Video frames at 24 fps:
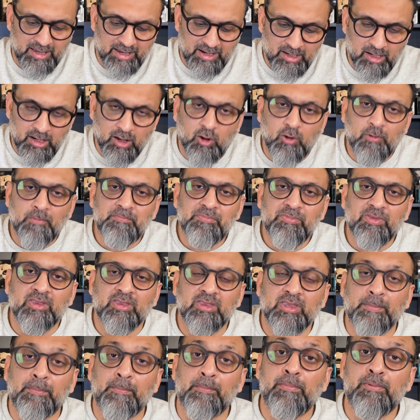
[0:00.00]
and now
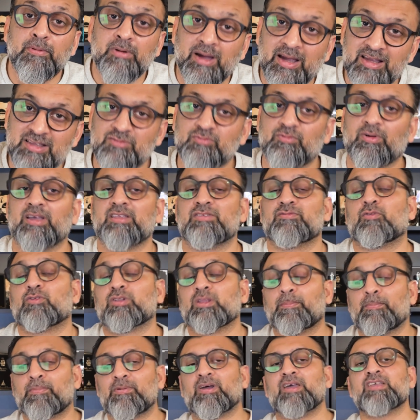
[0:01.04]
the price wise for
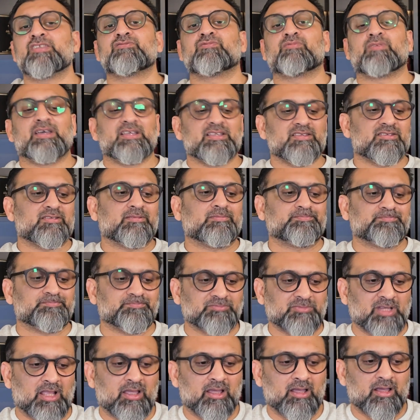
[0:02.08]
the price wise
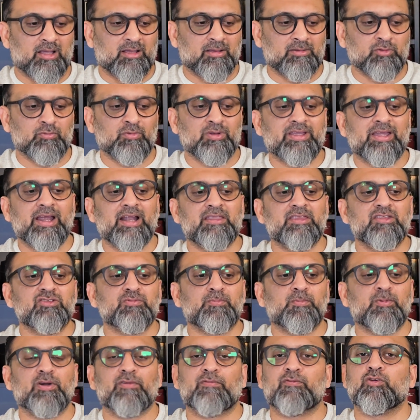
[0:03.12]
uh, you will get this
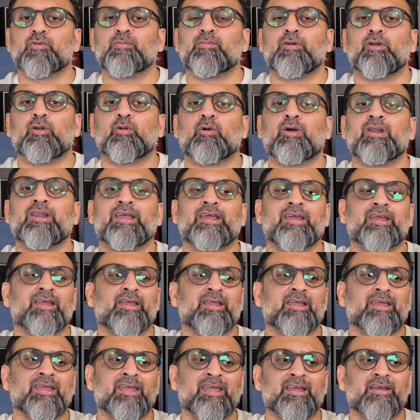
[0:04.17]
perfume loyal
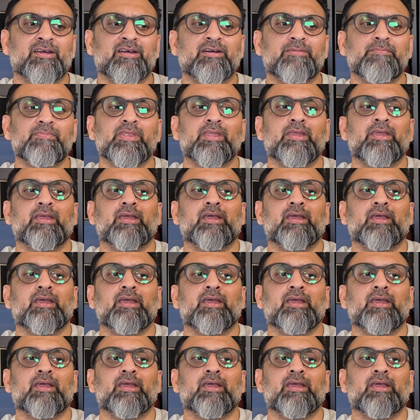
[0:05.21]
Agar